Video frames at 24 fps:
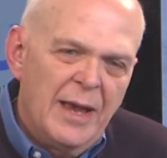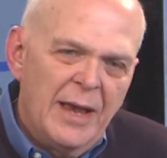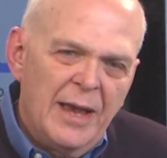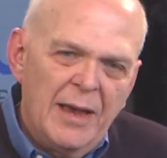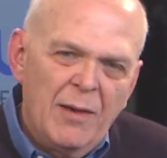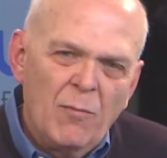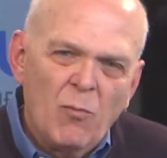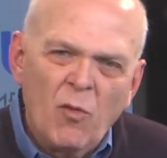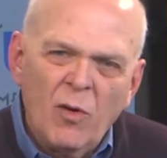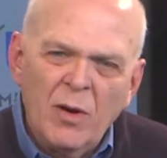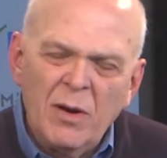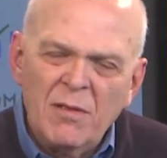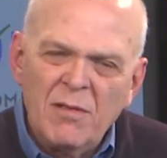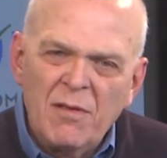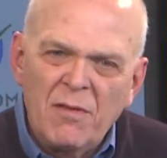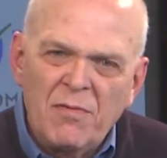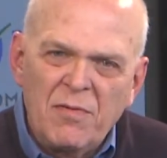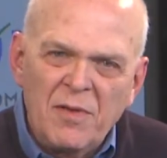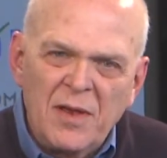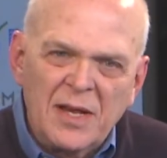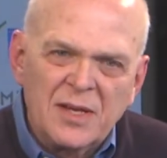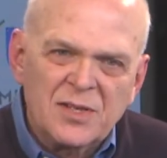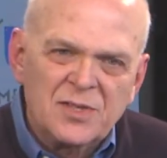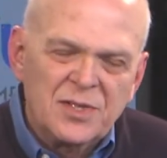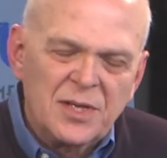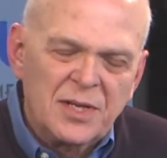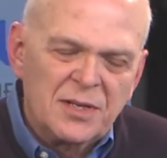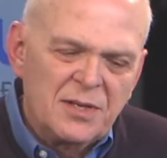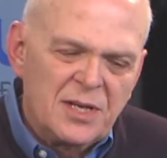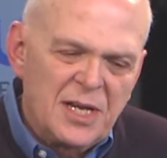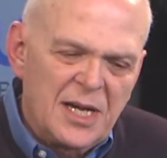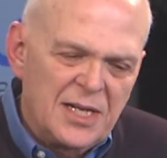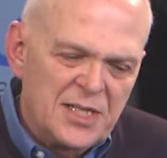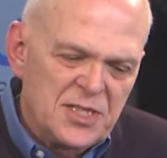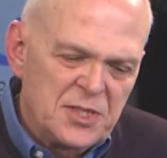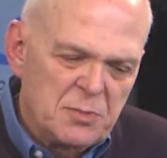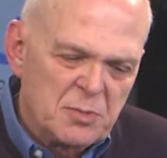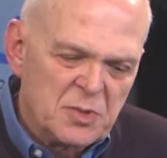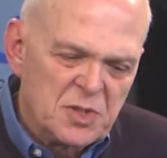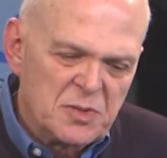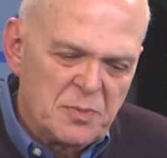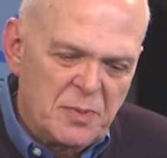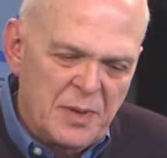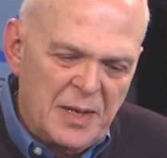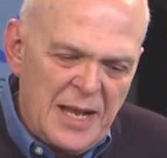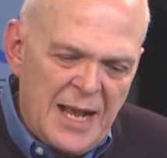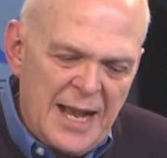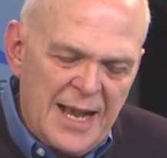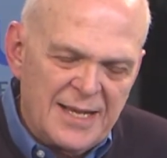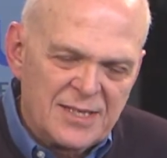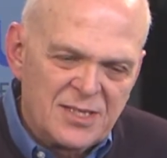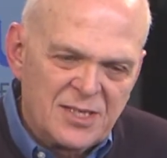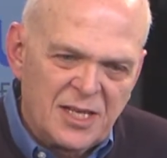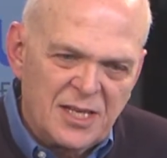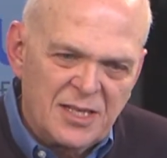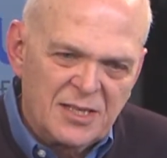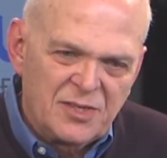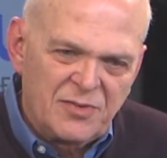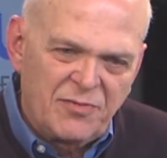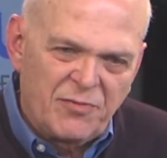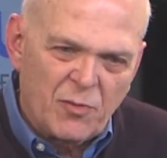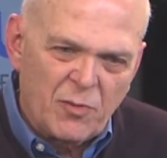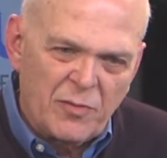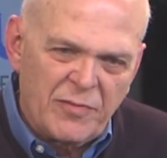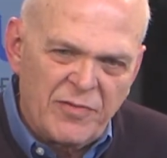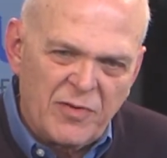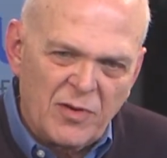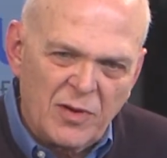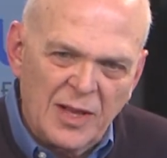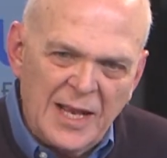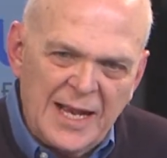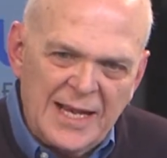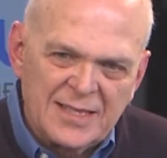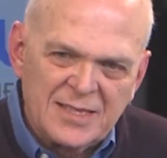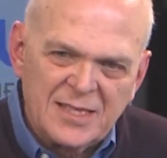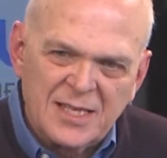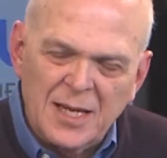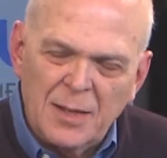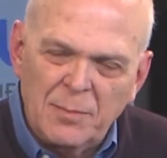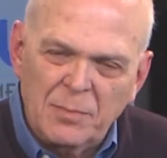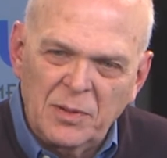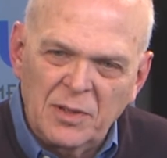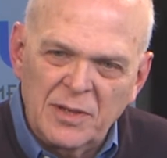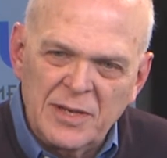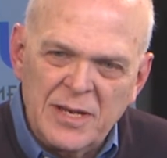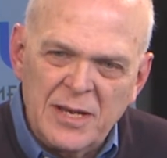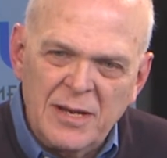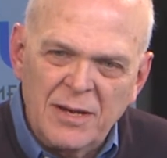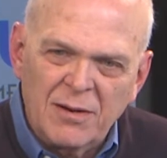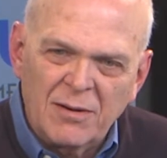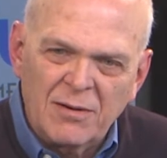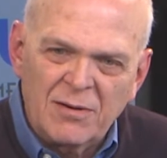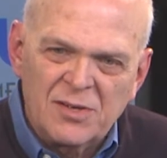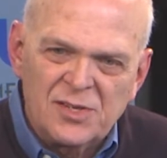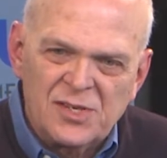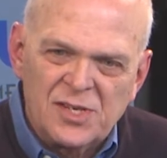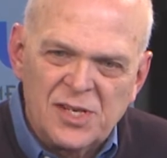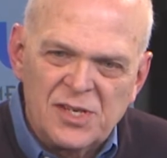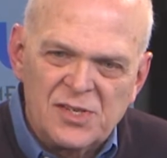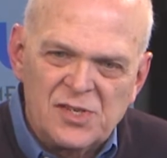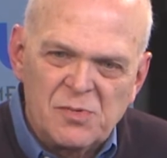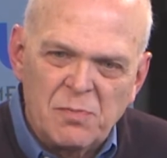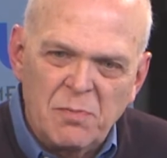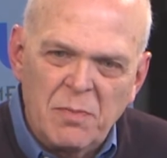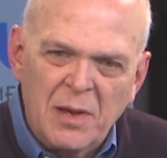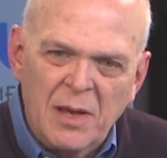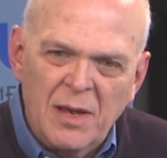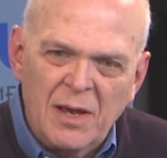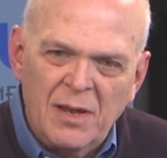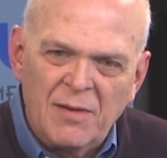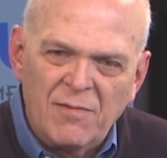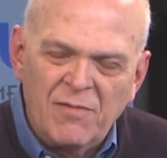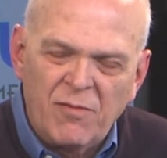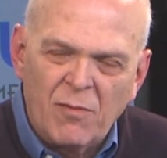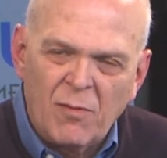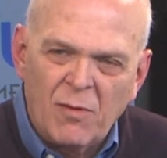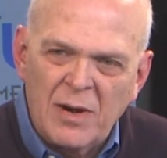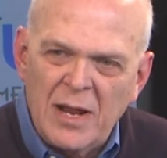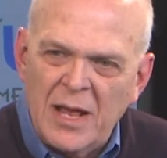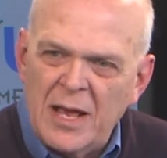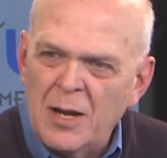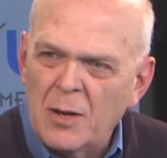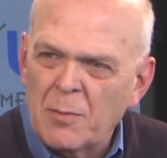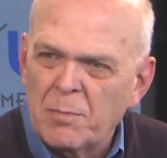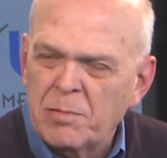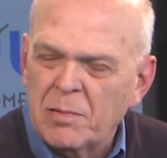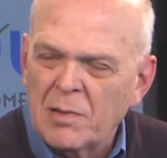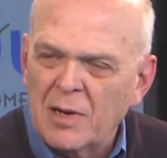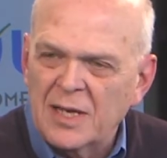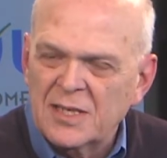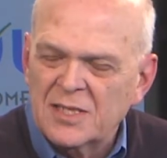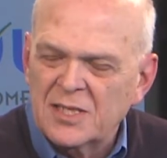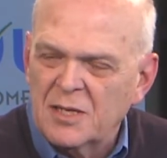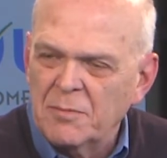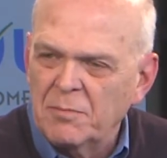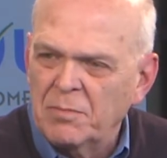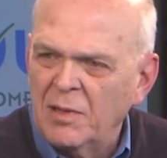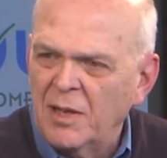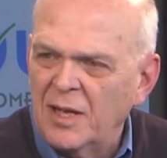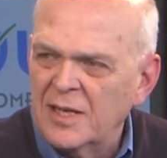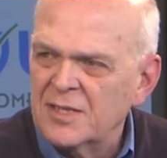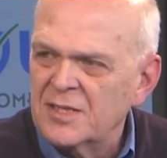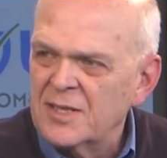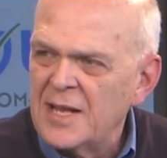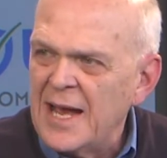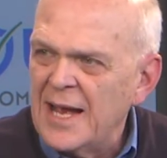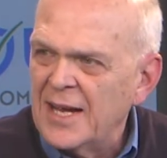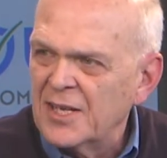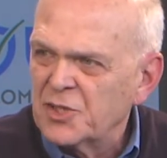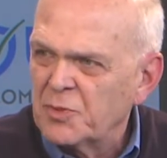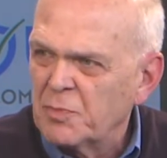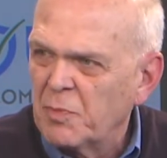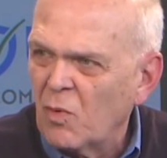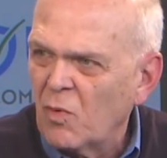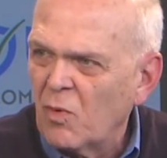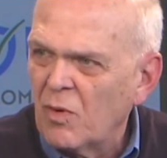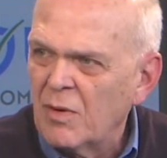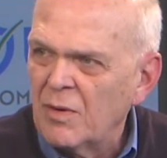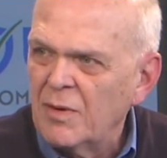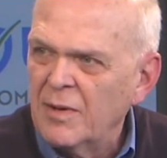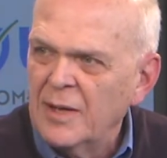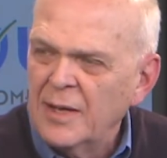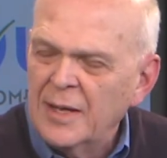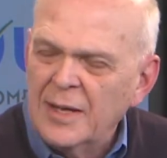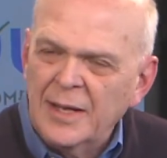And one of the things that customers have been asking us for for the last couple of years has been for an enterprise compliance dashboard.